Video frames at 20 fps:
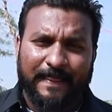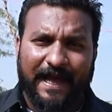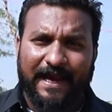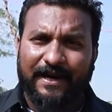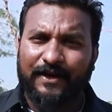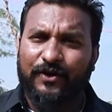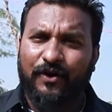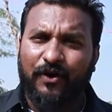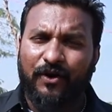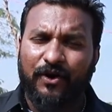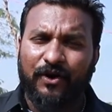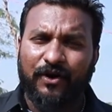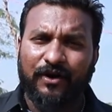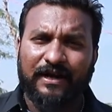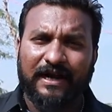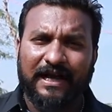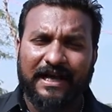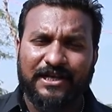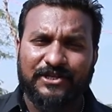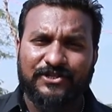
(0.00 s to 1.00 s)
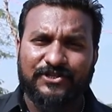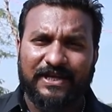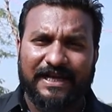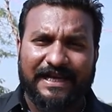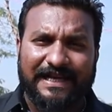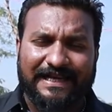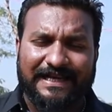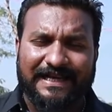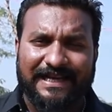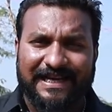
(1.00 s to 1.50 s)
and God is
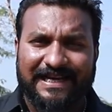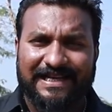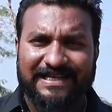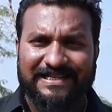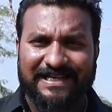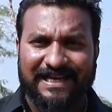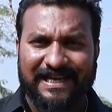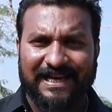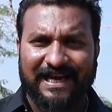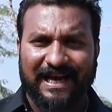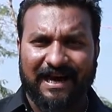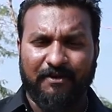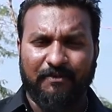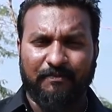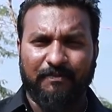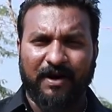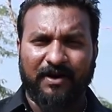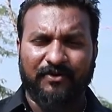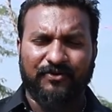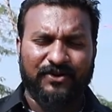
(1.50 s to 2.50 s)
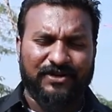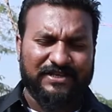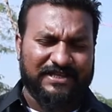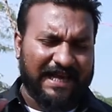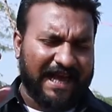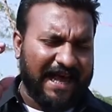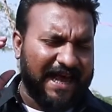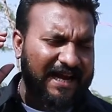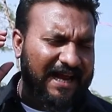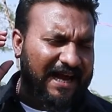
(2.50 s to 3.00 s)
increasing our boundaries.
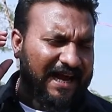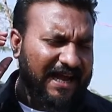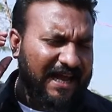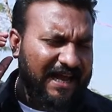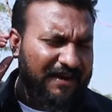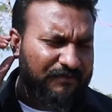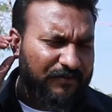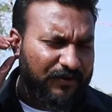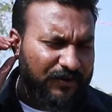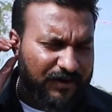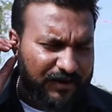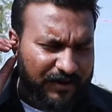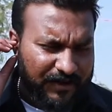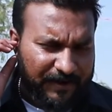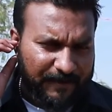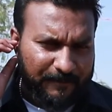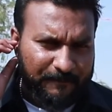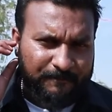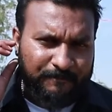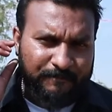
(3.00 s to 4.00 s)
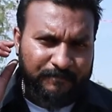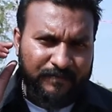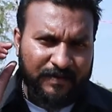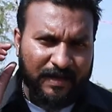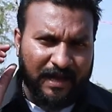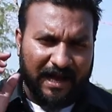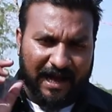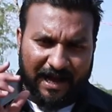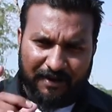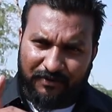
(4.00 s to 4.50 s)
And I have heard,
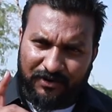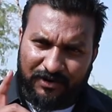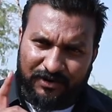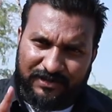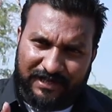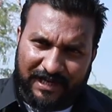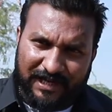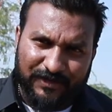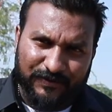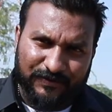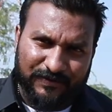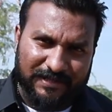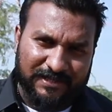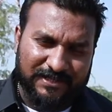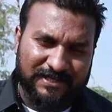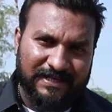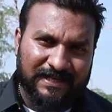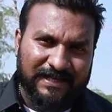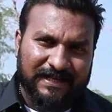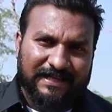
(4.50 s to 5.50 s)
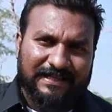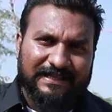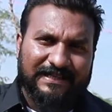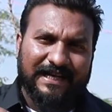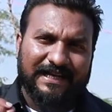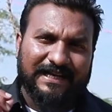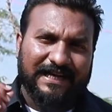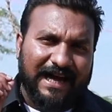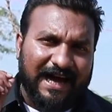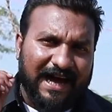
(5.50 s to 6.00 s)
I want to tell you this,
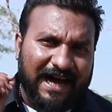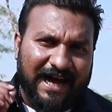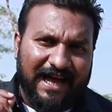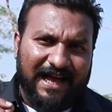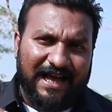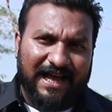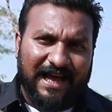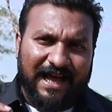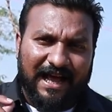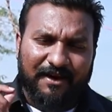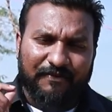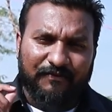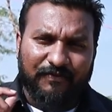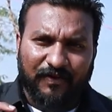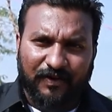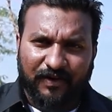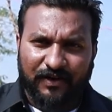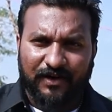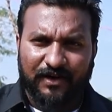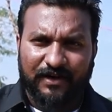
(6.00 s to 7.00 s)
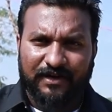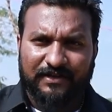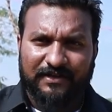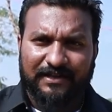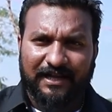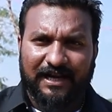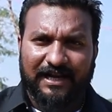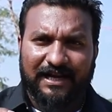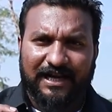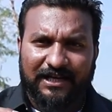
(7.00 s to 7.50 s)
that I have heard
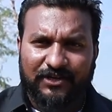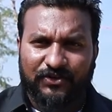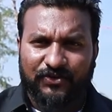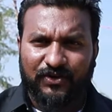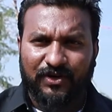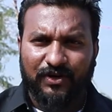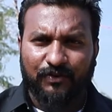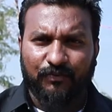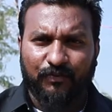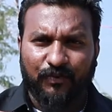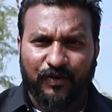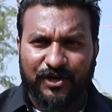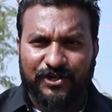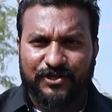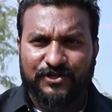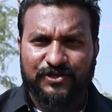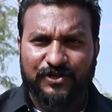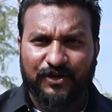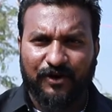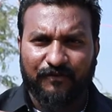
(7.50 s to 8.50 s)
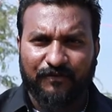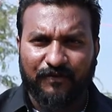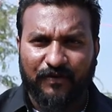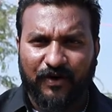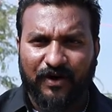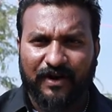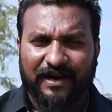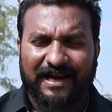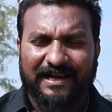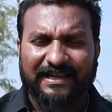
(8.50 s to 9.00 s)
the literal voice of
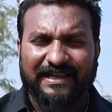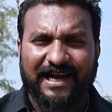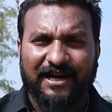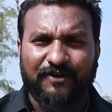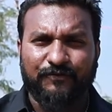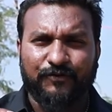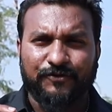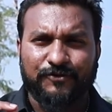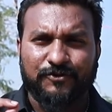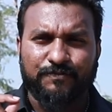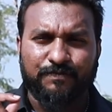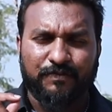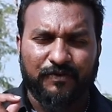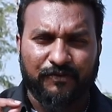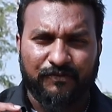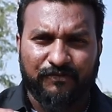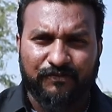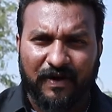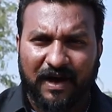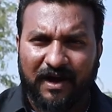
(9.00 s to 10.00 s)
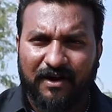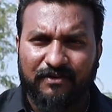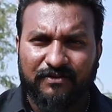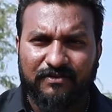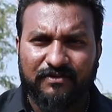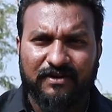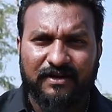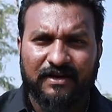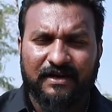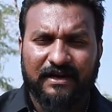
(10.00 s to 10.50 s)
God, and that was
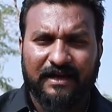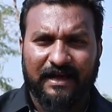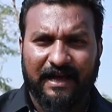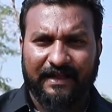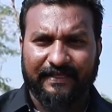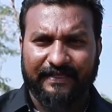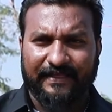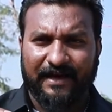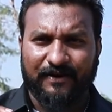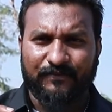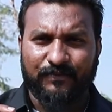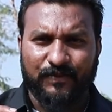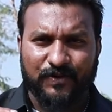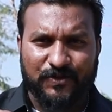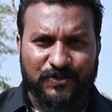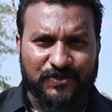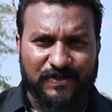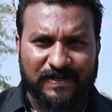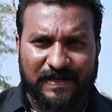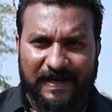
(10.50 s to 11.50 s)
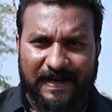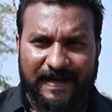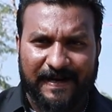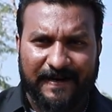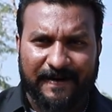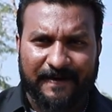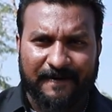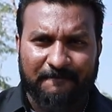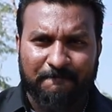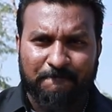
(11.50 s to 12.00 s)
profound and that was
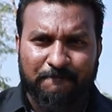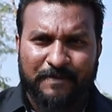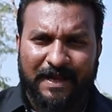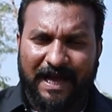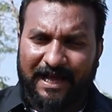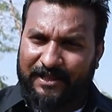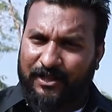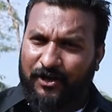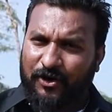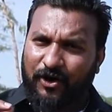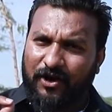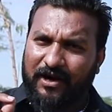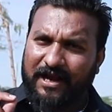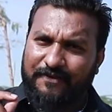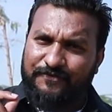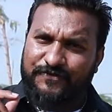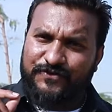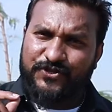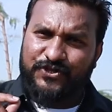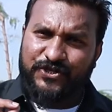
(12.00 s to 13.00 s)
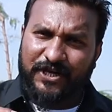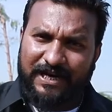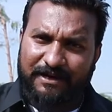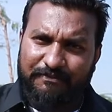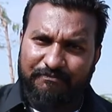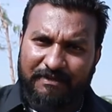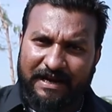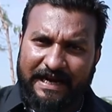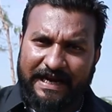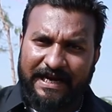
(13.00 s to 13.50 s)
clear. And the Lord have
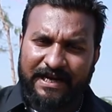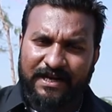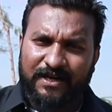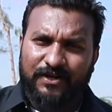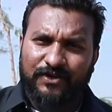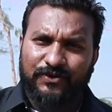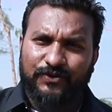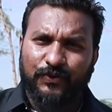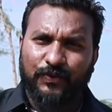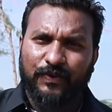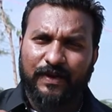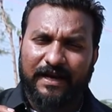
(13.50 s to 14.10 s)
said me to